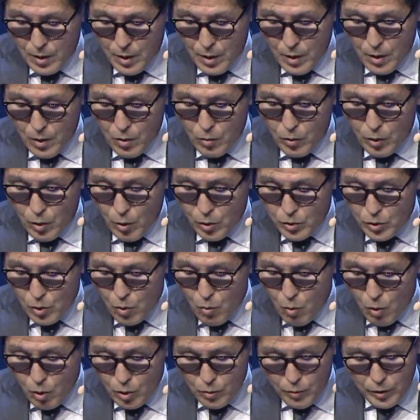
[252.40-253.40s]
We also
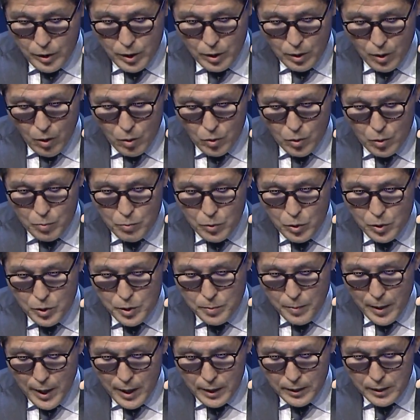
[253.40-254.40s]
work with local
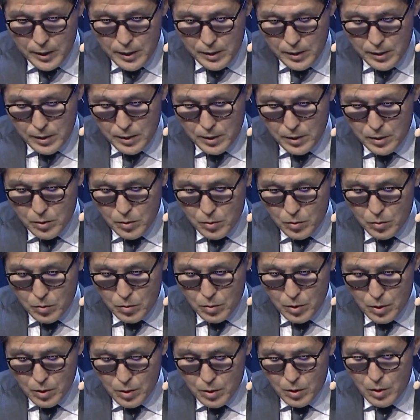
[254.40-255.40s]
municipalities
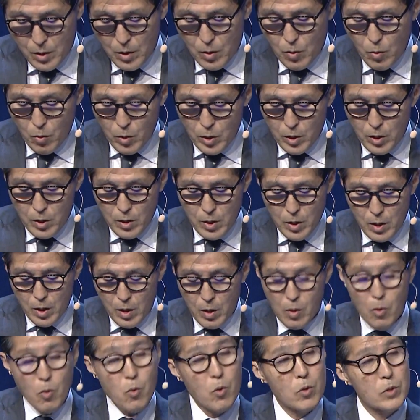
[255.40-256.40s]
where
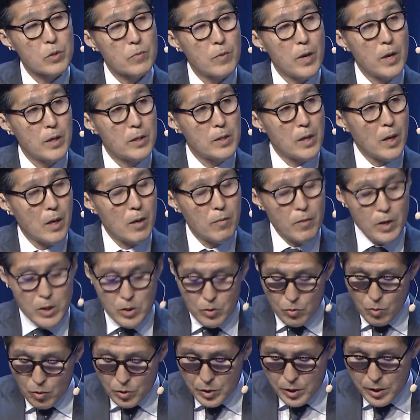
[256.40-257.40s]
our race
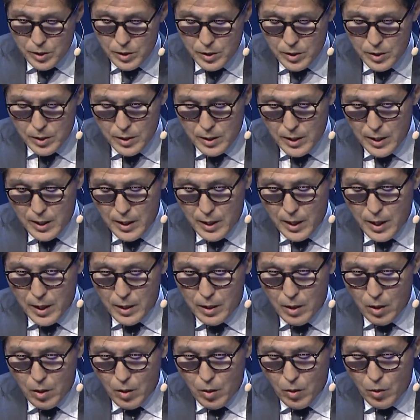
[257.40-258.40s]
courses
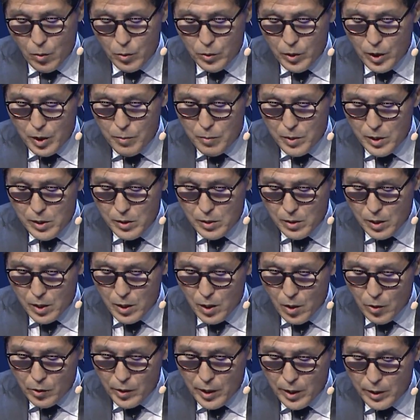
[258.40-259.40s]
and OTBs are
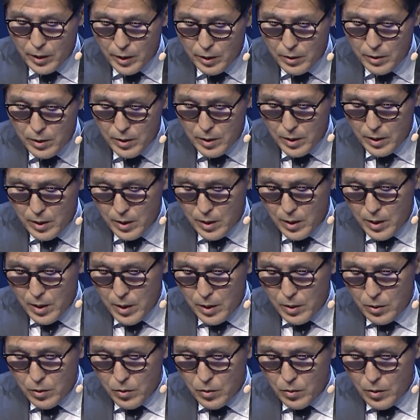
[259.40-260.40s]
located
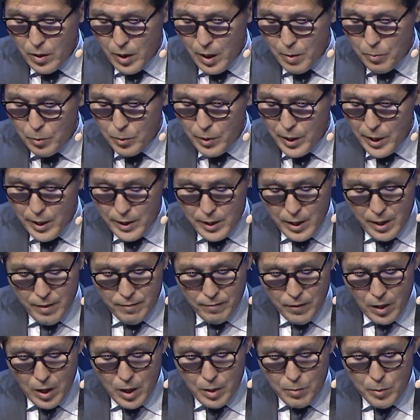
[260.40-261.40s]
to upgrade the
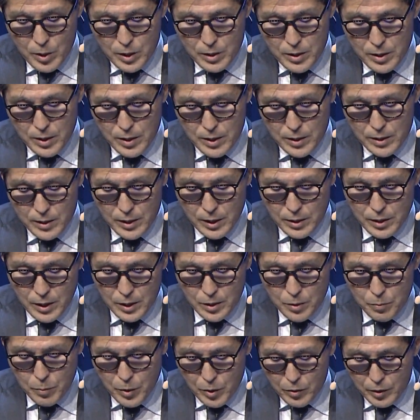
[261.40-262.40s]
environment, such
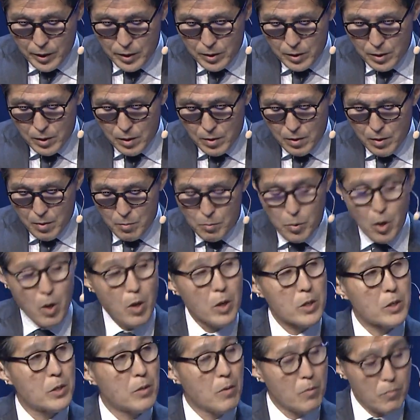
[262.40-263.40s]
as building
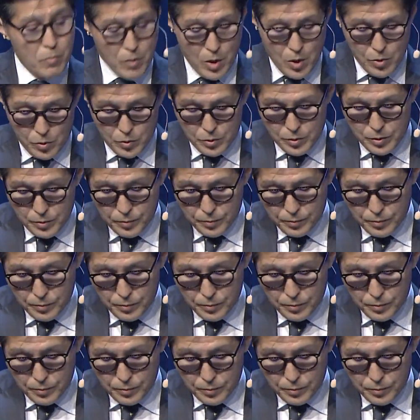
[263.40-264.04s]
parks and roads.